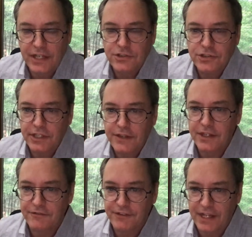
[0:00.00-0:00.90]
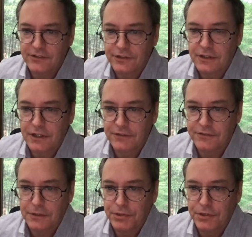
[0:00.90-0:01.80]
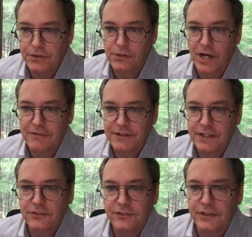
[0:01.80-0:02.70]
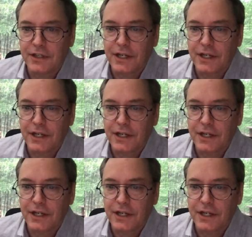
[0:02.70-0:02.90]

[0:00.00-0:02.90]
essentially the inventor of computer graphics.